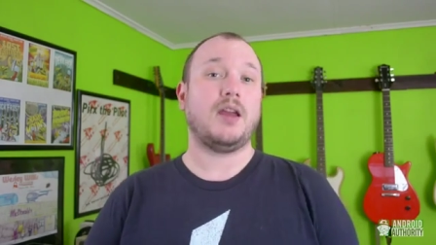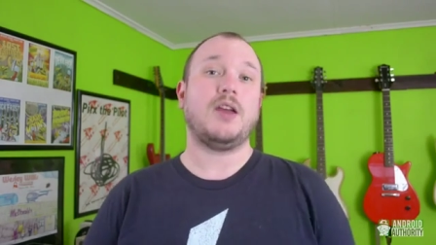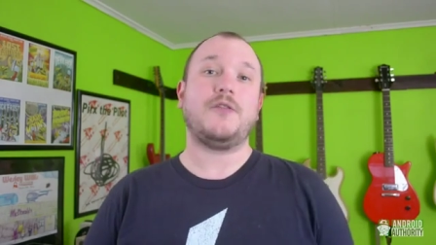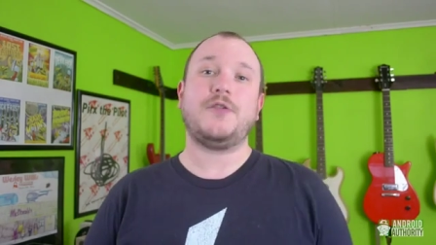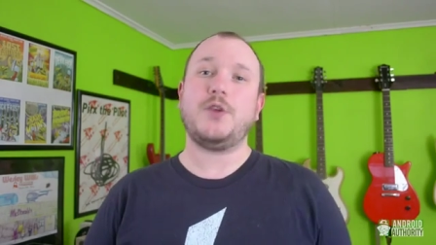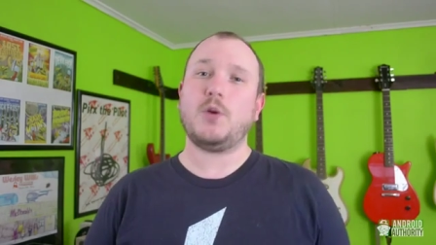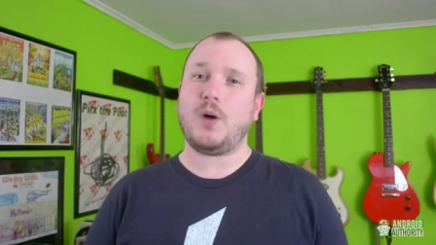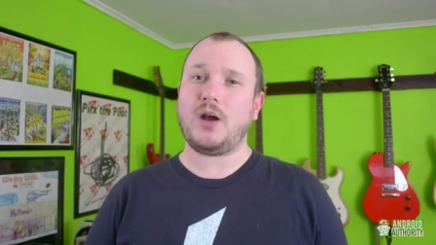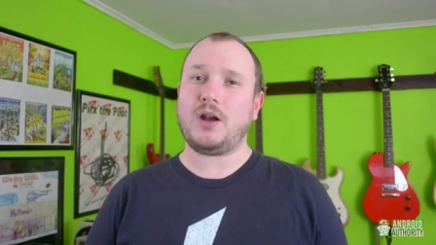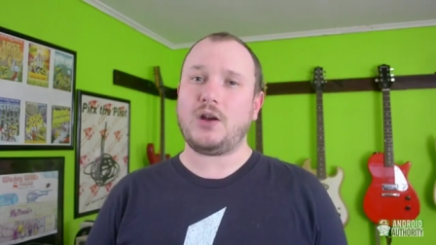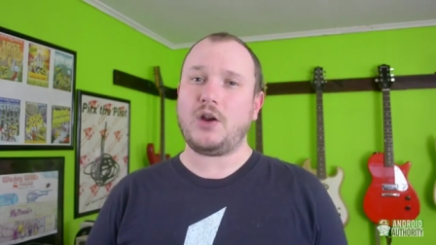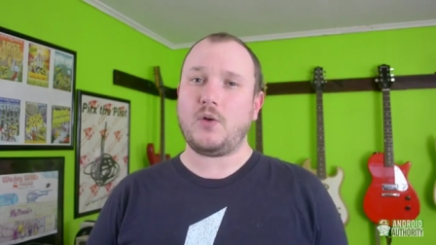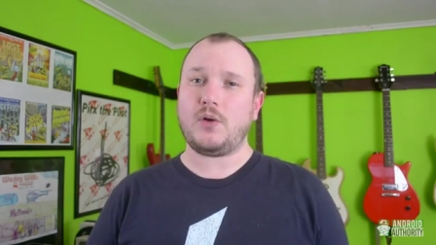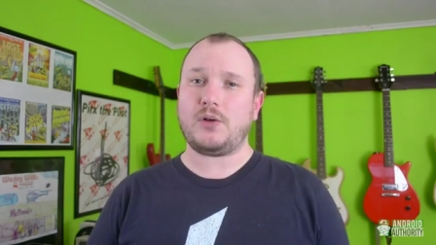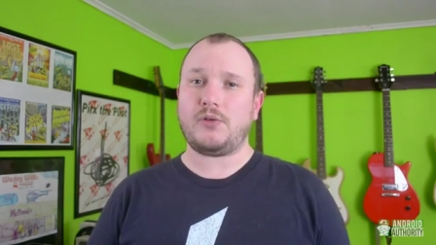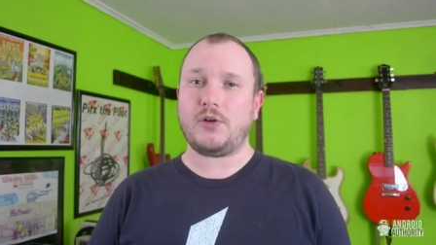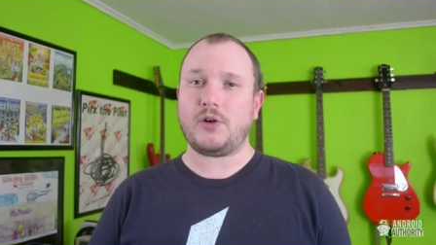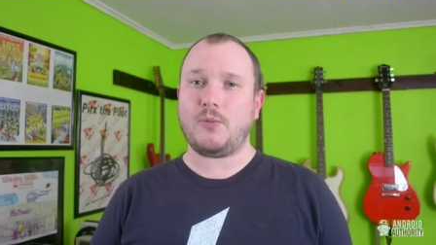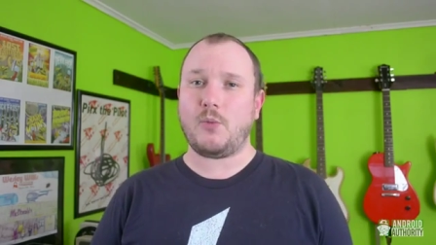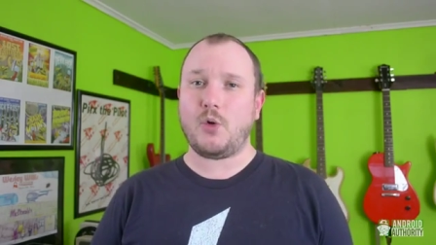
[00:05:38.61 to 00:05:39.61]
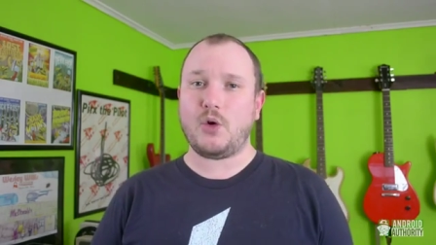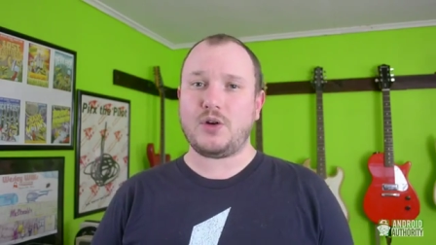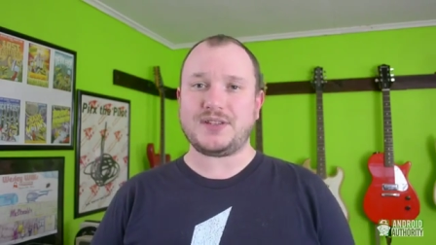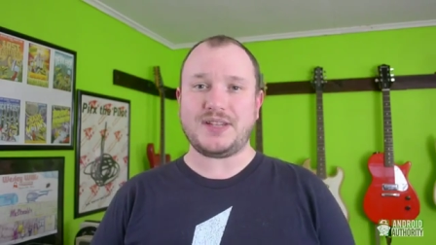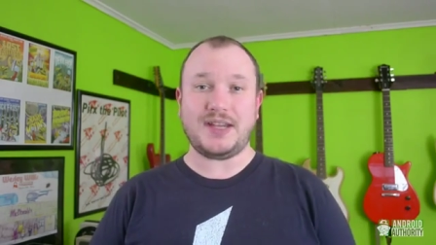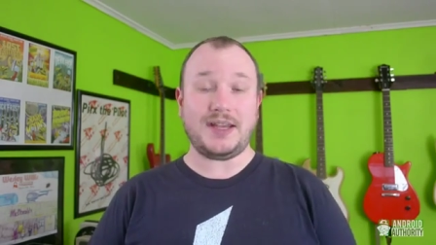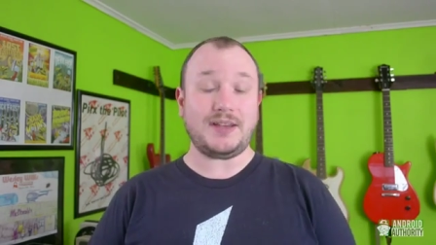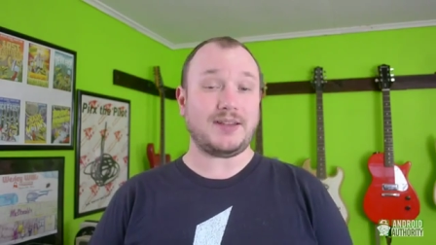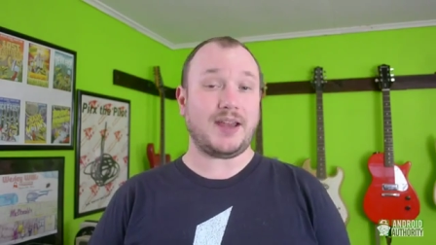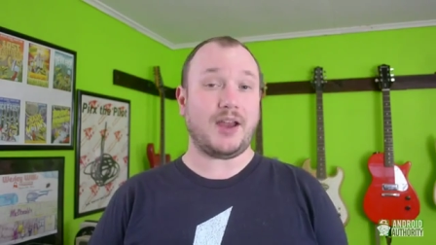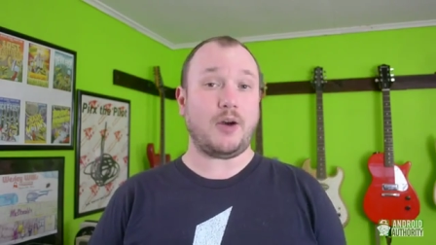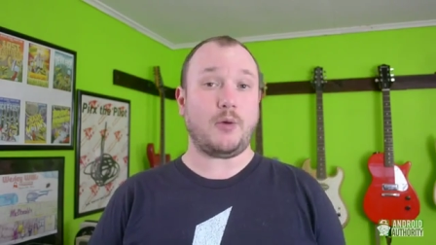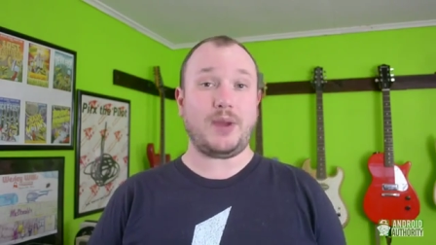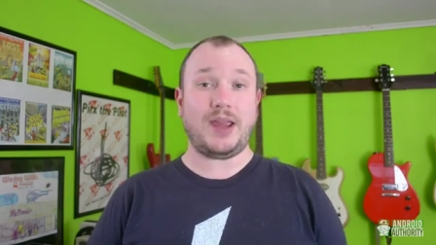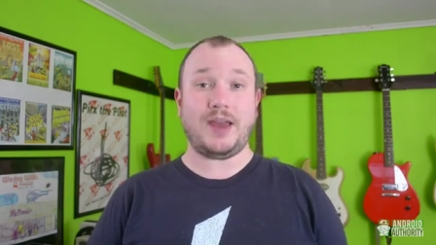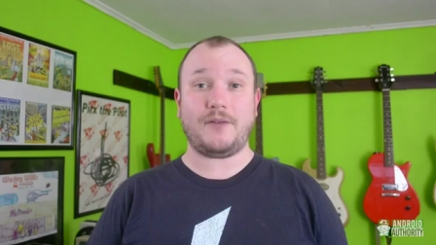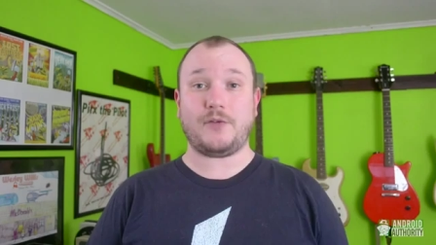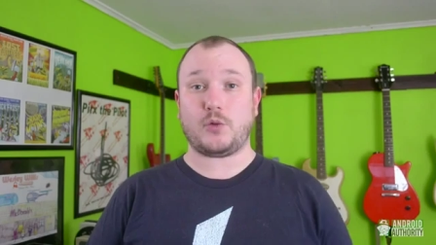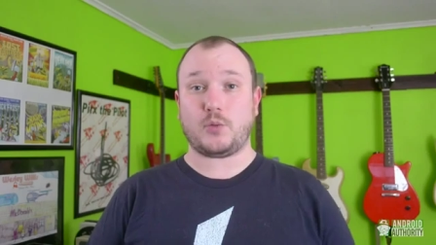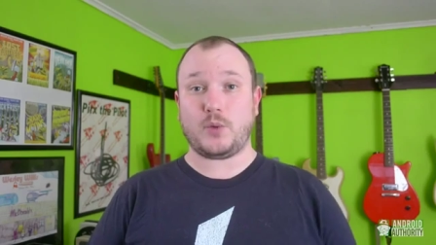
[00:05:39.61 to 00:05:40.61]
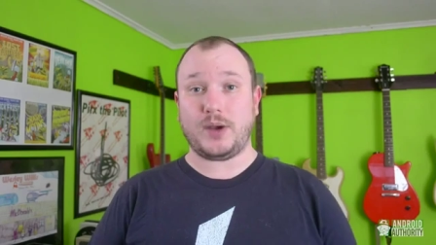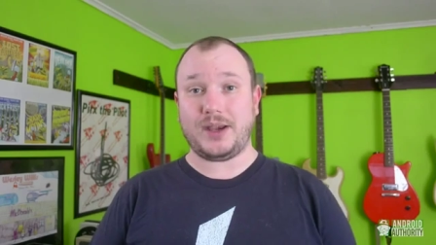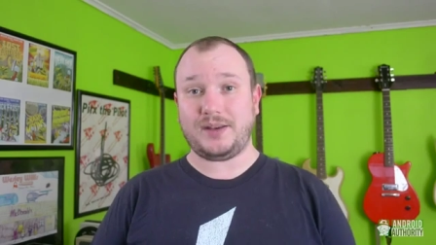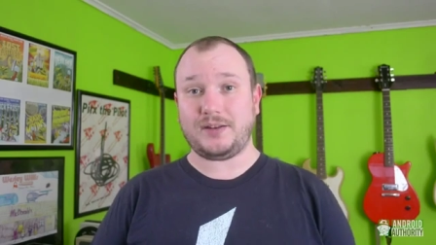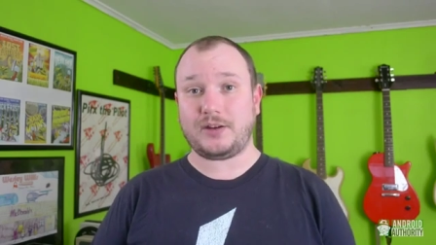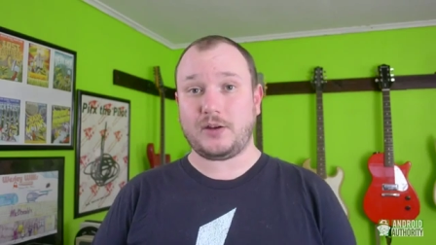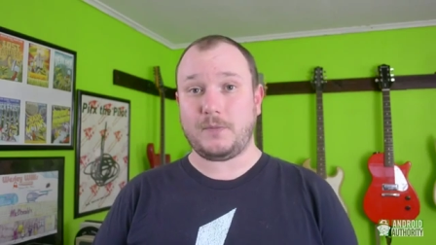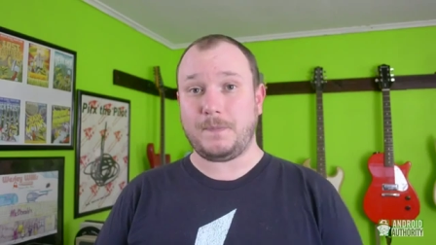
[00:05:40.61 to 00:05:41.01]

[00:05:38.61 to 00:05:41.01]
If you want to know a little more detail, we have a written